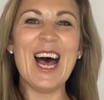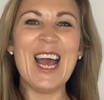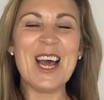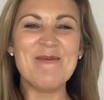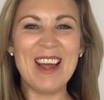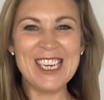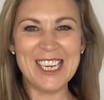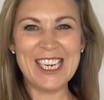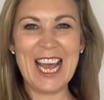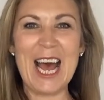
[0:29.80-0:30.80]
Hi, I'm
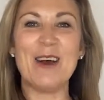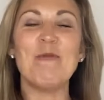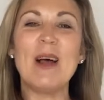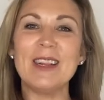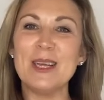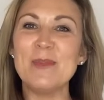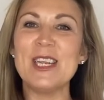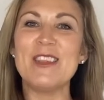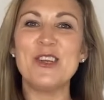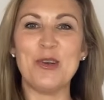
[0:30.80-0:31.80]
Rachael D'Aguiar. Welcome
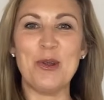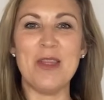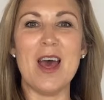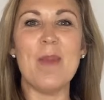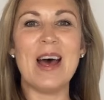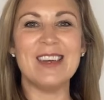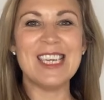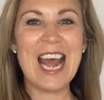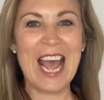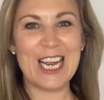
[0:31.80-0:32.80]
to The Truth About
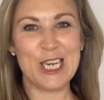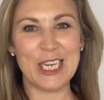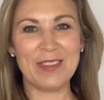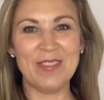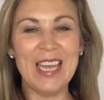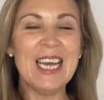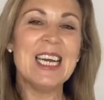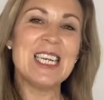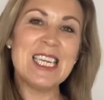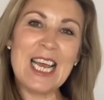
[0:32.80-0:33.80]
Aging.
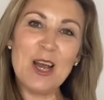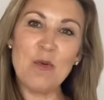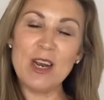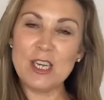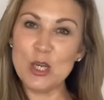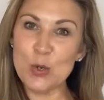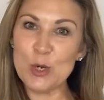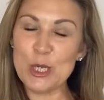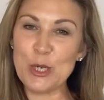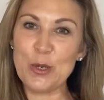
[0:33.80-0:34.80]
Today I wanted to
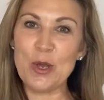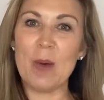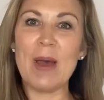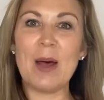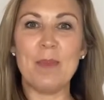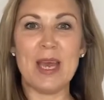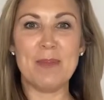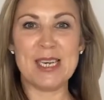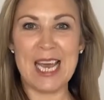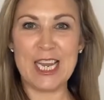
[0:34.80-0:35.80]
talk to you about
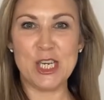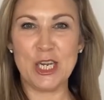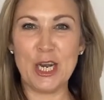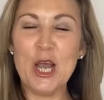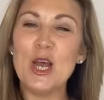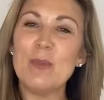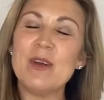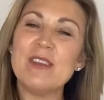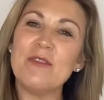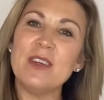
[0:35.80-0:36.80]
pigmentation
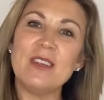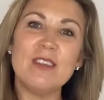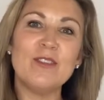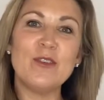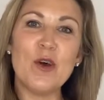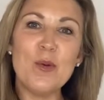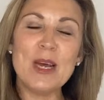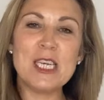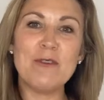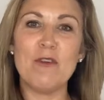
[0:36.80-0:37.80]
because I feel there's so
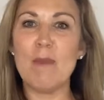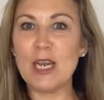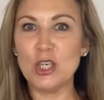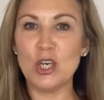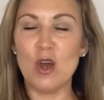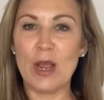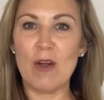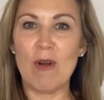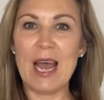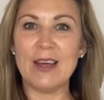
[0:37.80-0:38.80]
much information going
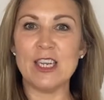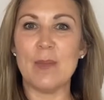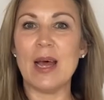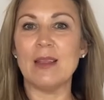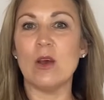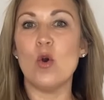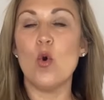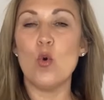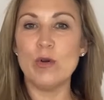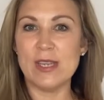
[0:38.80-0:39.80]
around about the
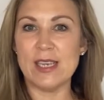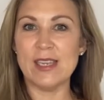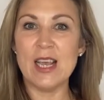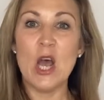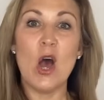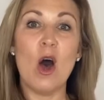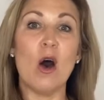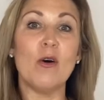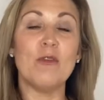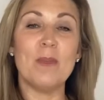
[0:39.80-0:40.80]
causes
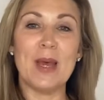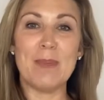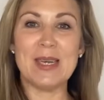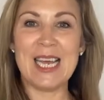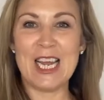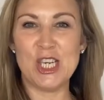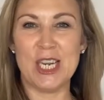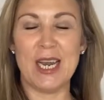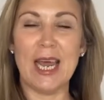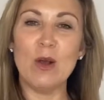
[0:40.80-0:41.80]
of
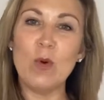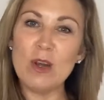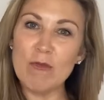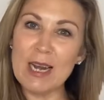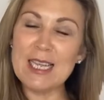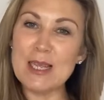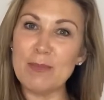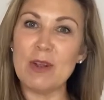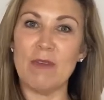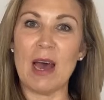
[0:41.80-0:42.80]
pigmentation, and I want to really
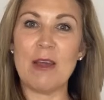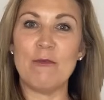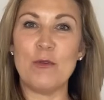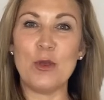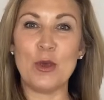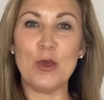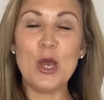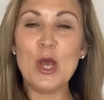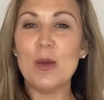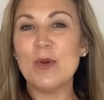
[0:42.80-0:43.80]
simplify it for you
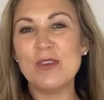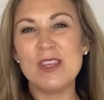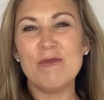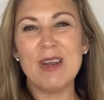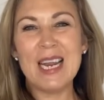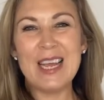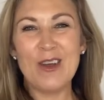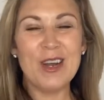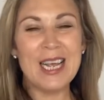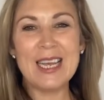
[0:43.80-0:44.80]
because there really
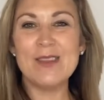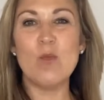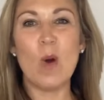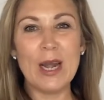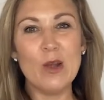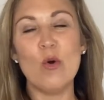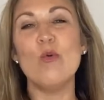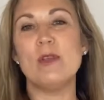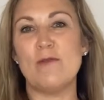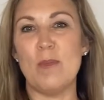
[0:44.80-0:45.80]
only is one
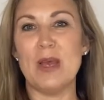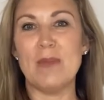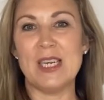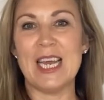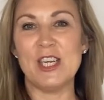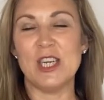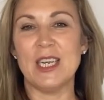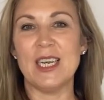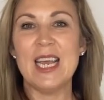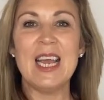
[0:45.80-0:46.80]
cause for
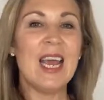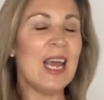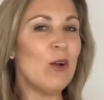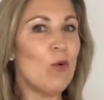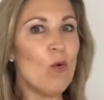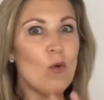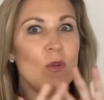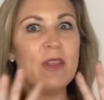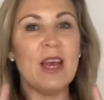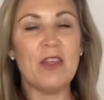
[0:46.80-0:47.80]
pigmentation, and
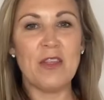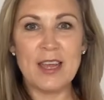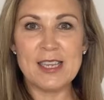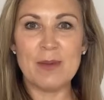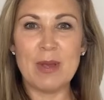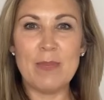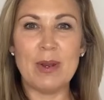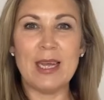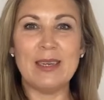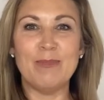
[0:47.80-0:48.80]
all the other things that
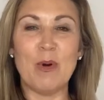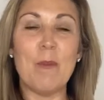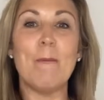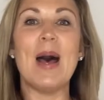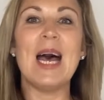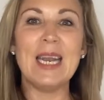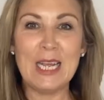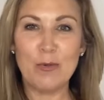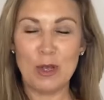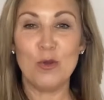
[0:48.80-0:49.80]
people are
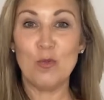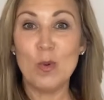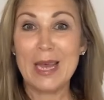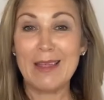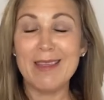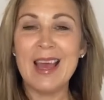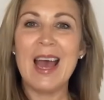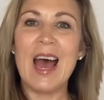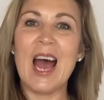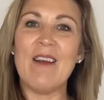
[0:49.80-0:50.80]
bombarding you with
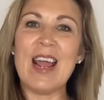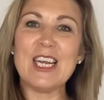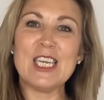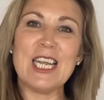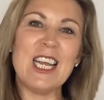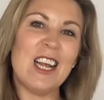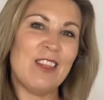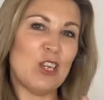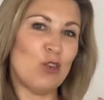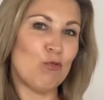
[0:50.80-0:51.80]
are actually
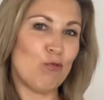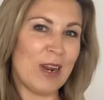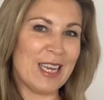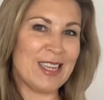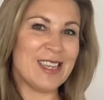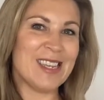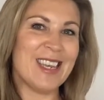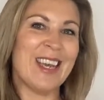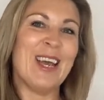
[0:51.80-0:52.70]
the triggers